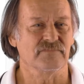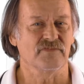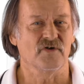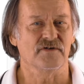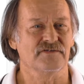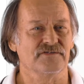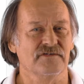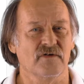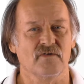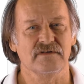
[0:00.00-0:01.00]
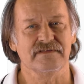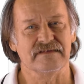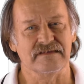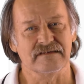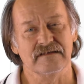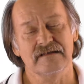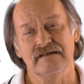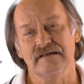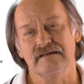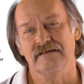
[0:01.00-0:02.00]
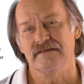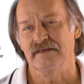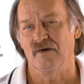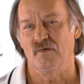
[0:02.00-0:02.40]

Thought is the only thing that